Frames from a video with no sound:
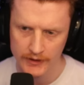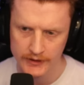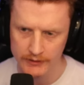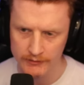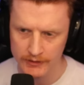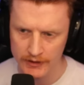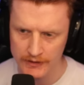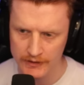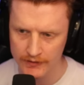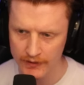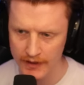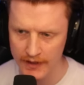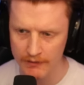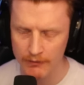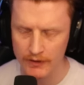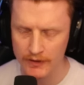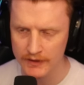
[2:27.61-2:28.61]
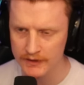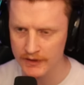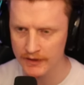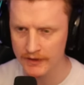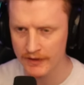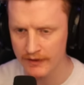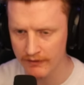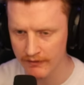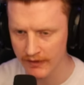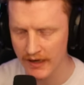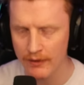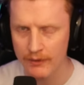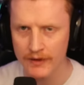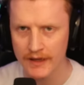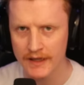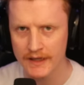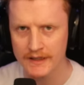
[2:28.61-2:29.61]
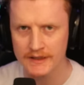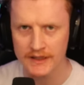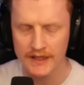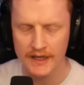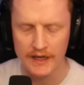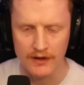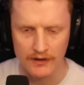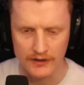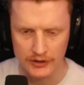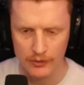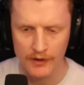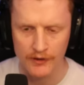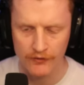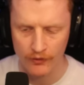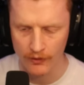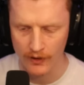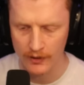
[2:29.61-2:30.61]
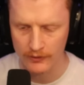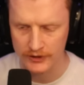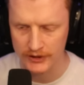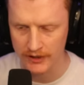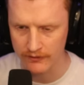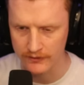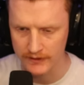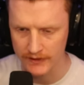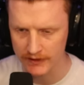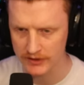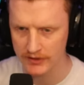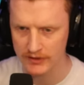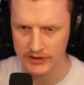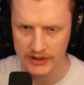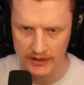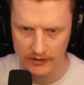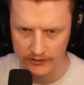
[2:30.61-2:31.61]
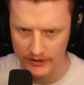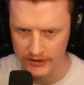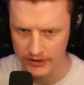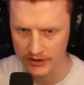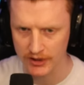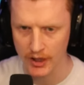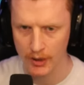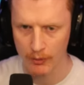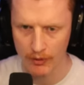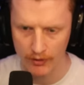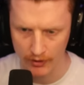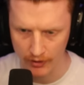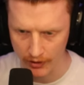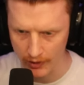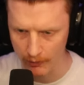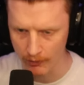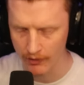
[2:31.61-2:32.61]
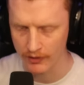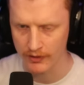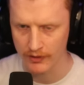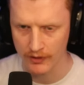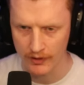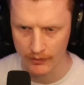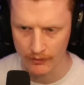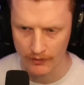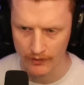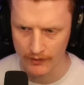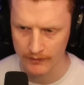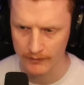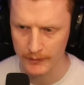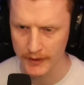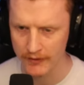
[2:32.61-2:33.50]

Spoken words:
You sometimes forget, because nowadays you get like 24-hour channels that just go on and go on and go on.